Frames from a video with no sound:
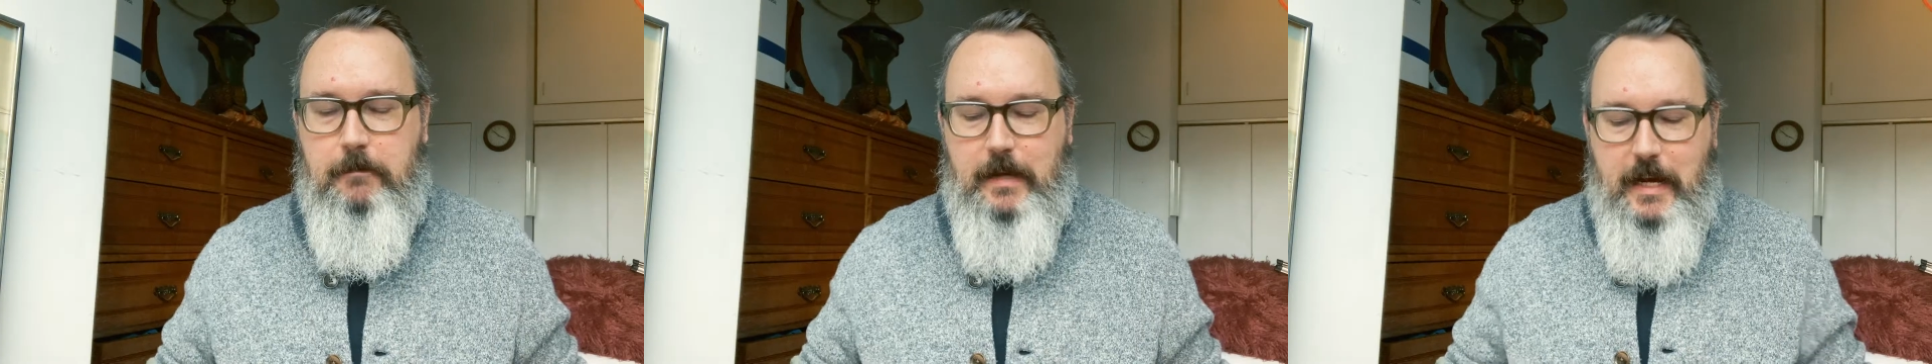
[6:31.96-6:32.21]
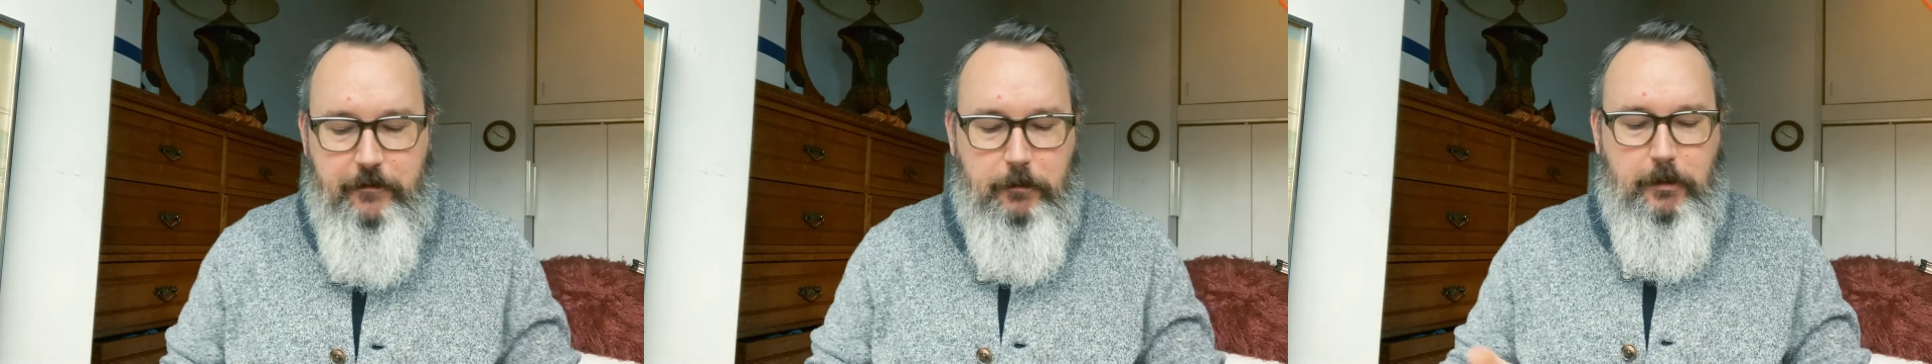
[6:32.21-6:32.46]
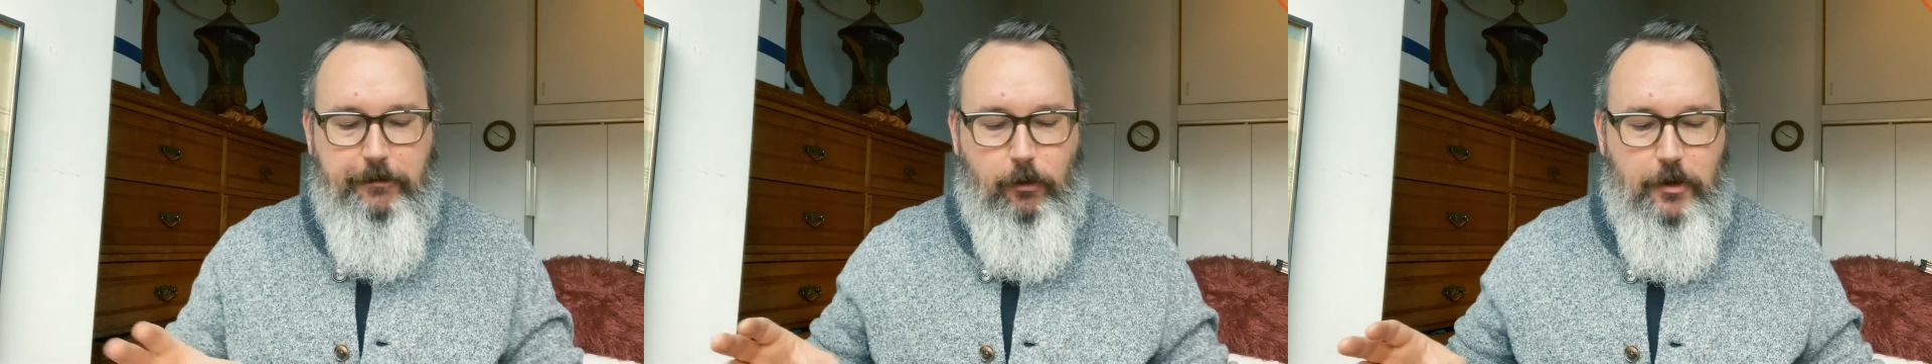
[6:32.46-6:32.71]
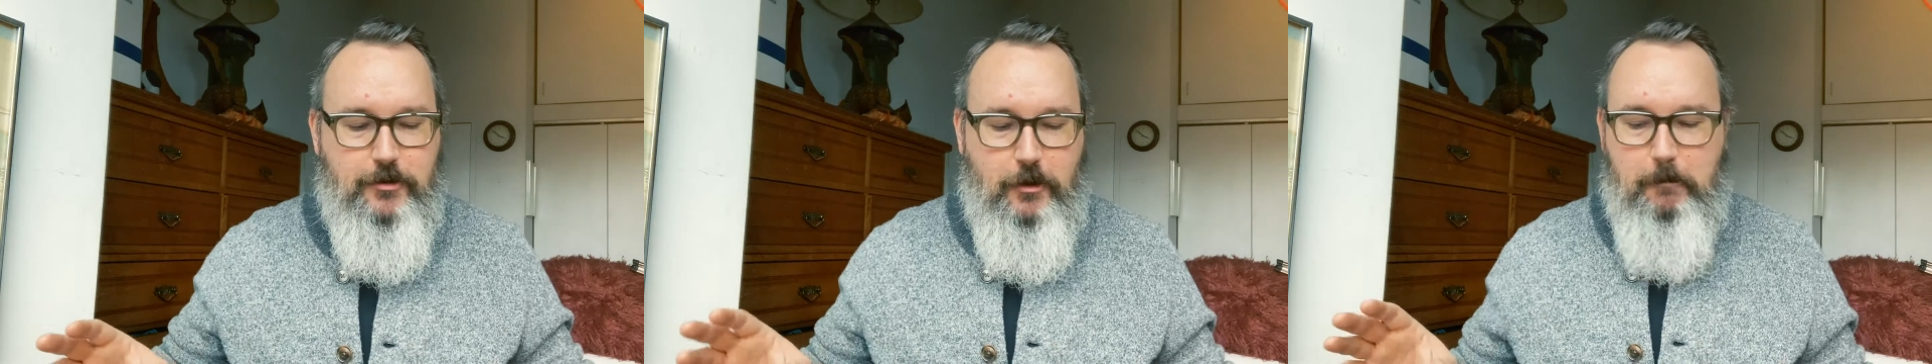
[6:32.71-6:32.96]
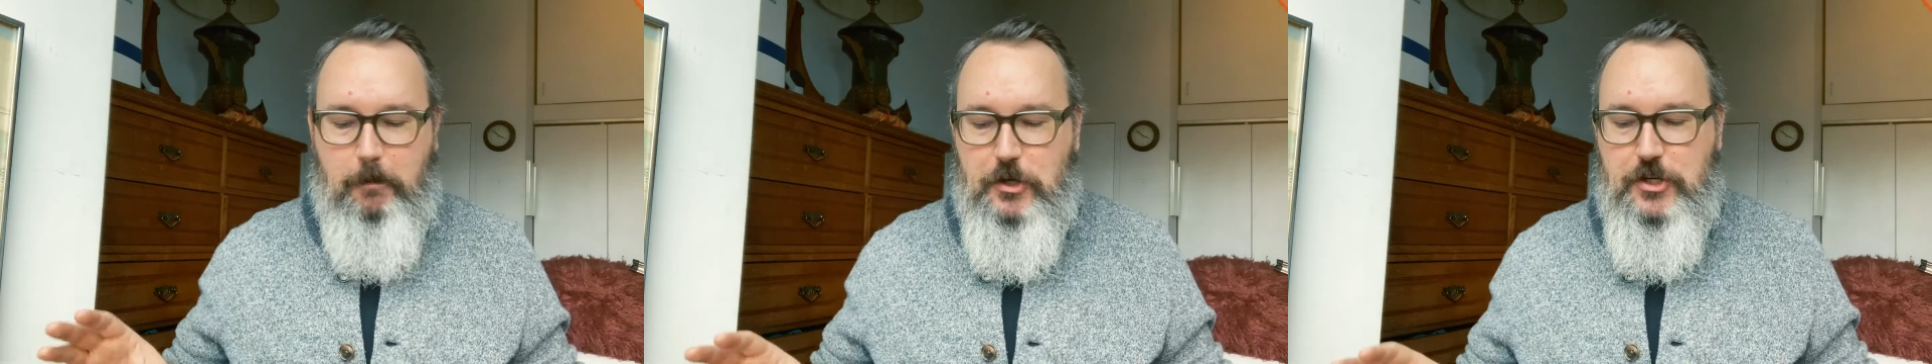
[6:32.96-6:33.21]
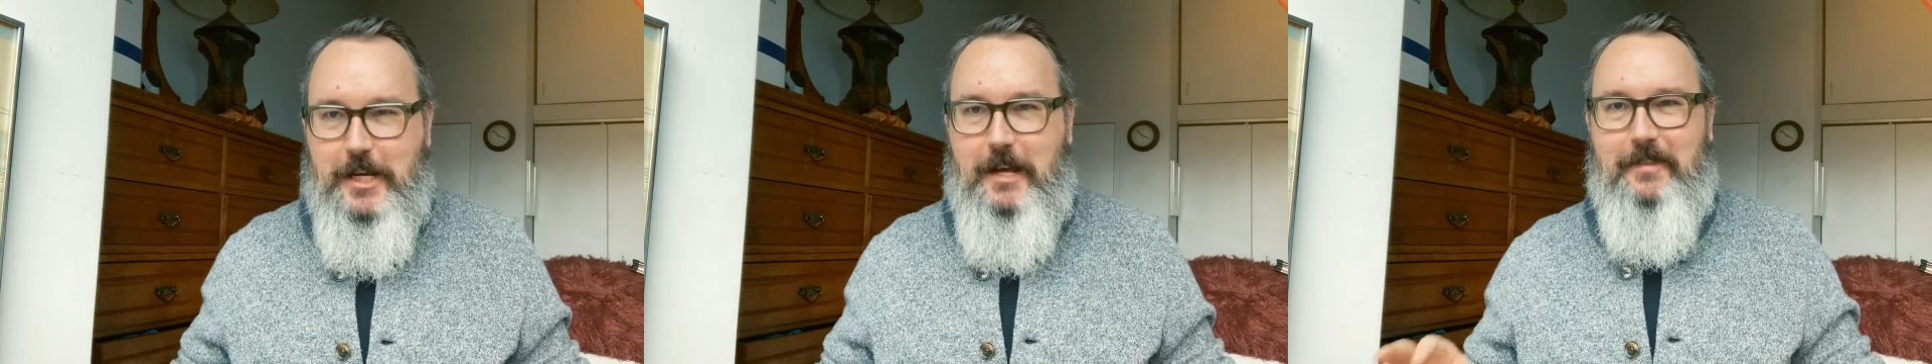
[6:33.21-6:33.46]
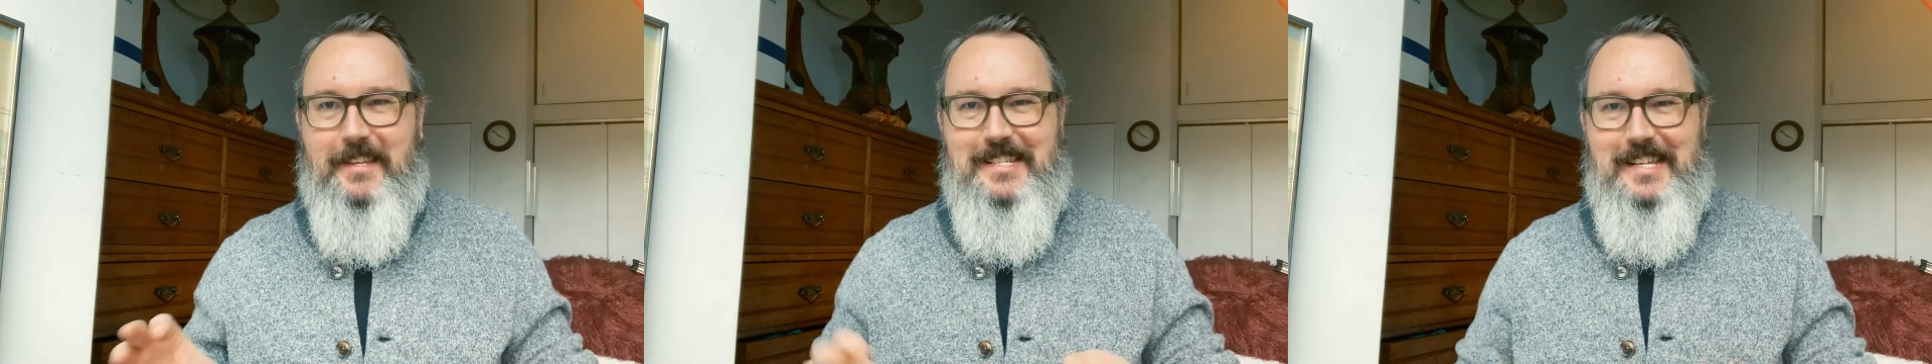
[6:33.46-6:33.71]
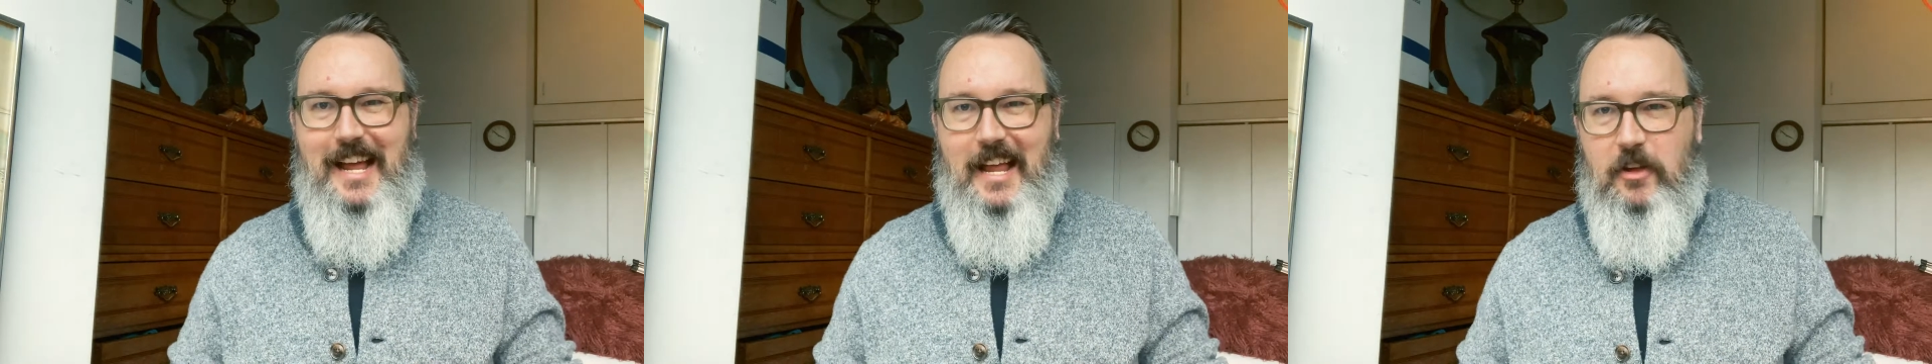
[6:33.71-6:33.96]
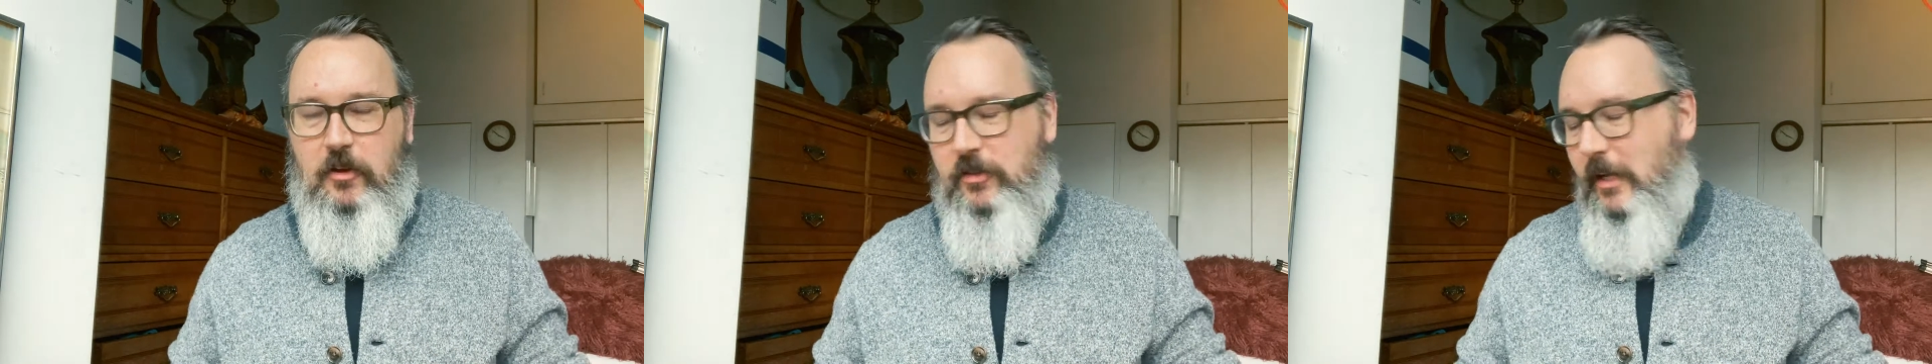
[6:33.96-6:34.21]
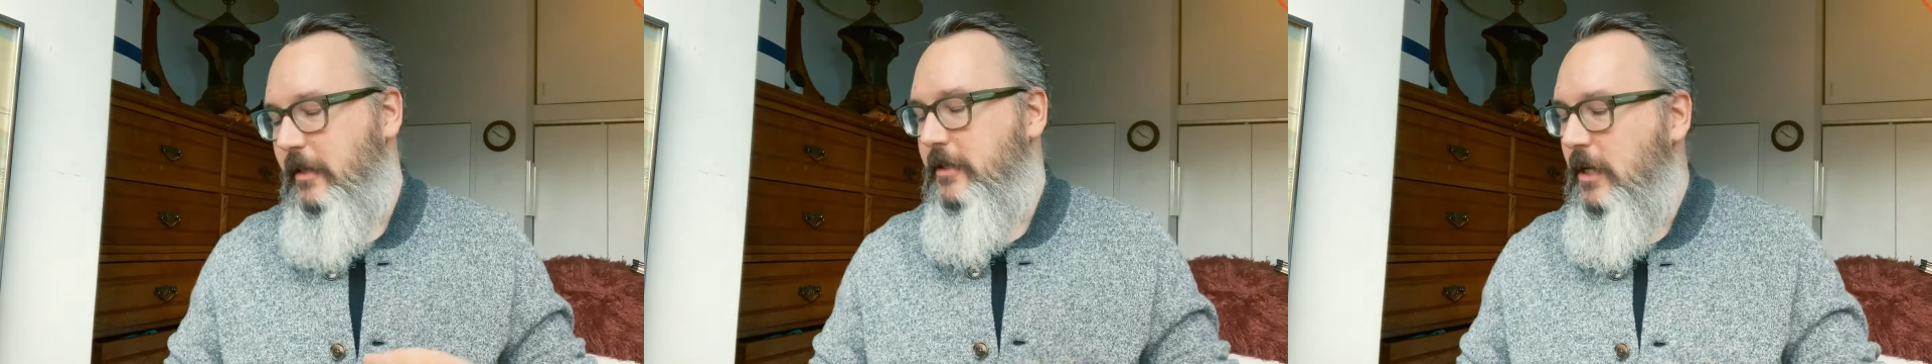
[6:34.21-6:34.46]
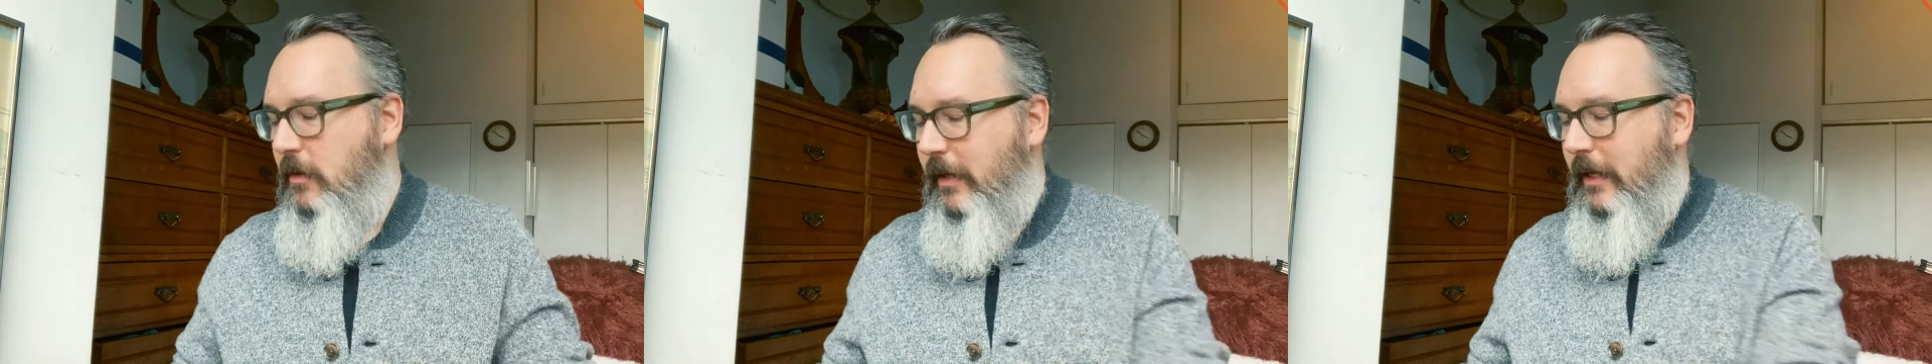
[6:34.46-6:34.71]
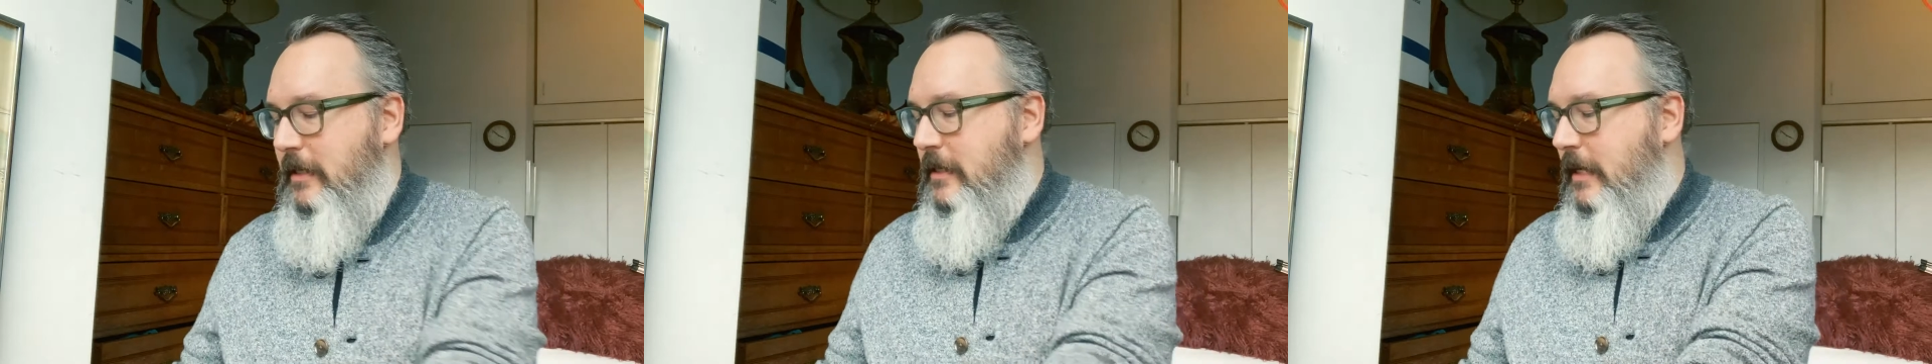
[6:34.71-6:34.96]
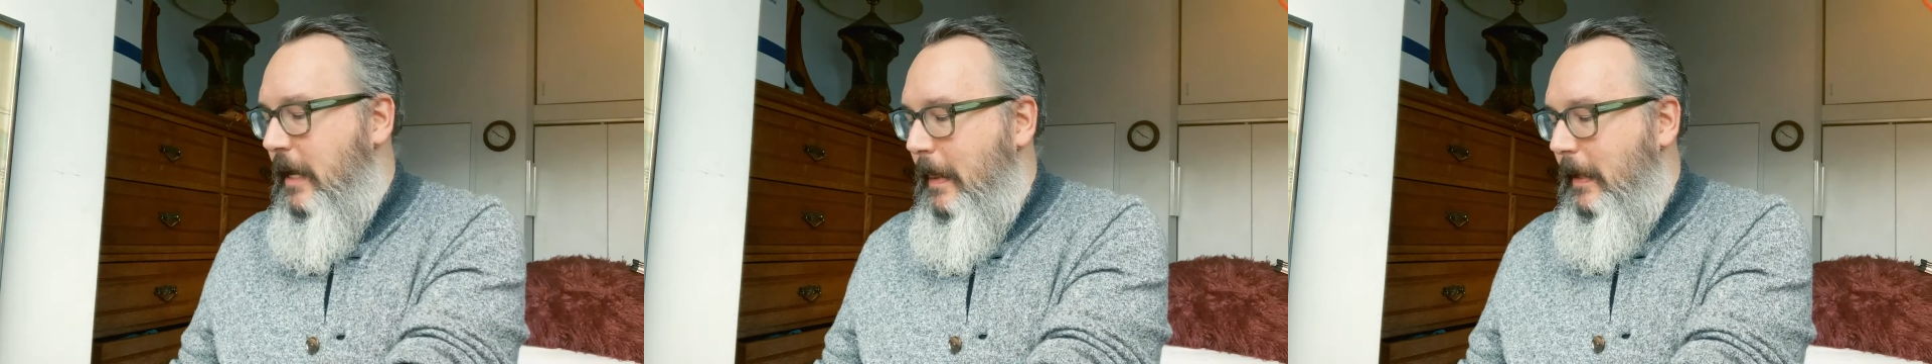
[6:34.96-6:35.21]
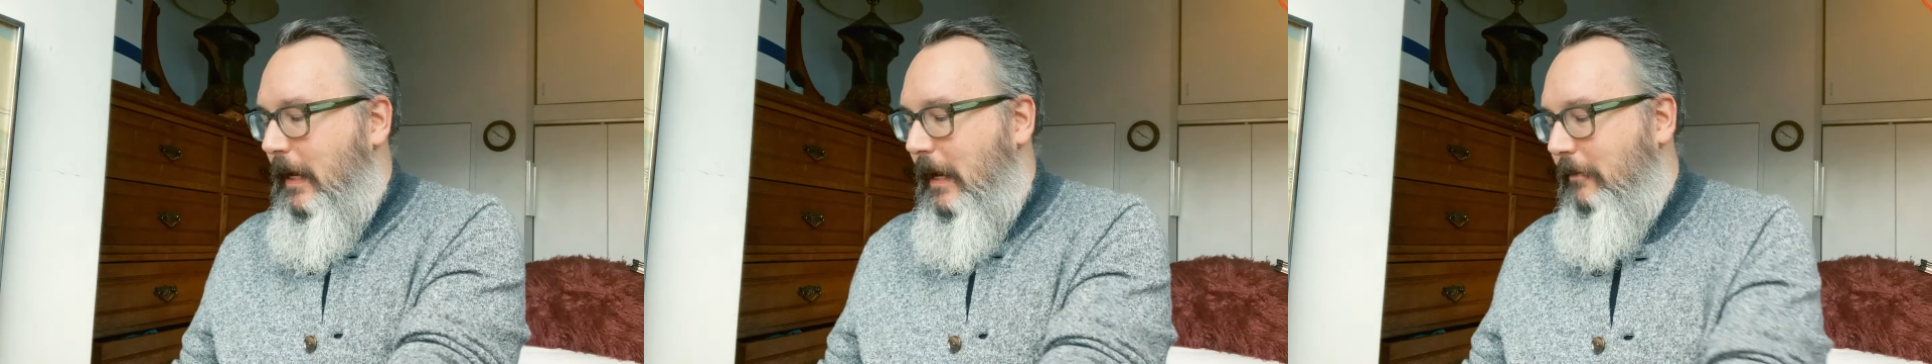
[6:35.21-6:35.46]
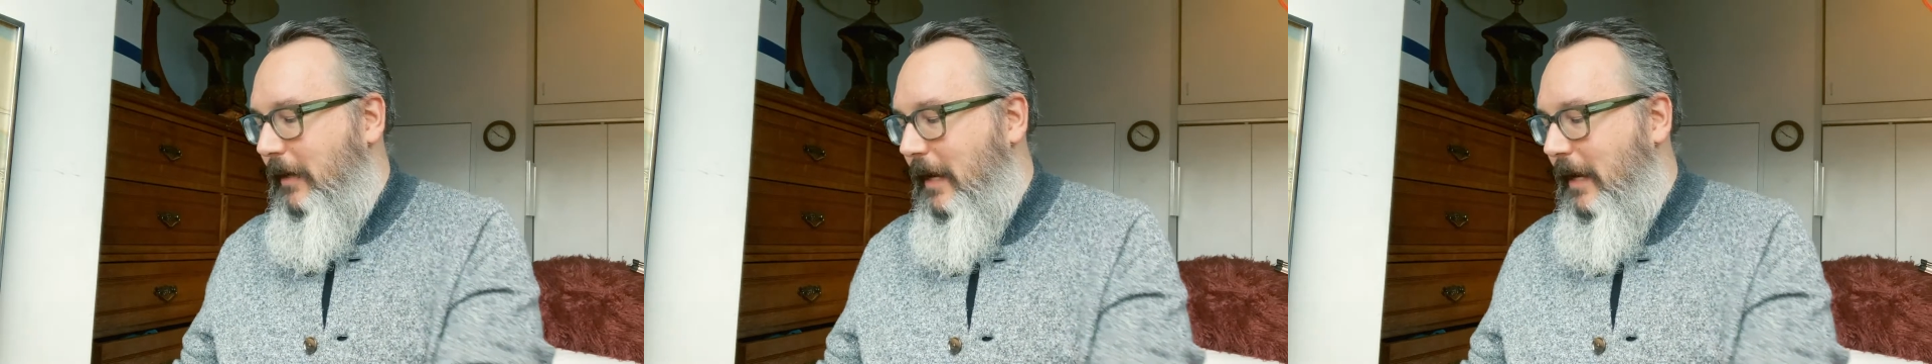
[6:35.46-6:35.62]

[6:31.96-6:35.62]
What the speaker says: even before I start punching out the tiles and the tokens, I'm going to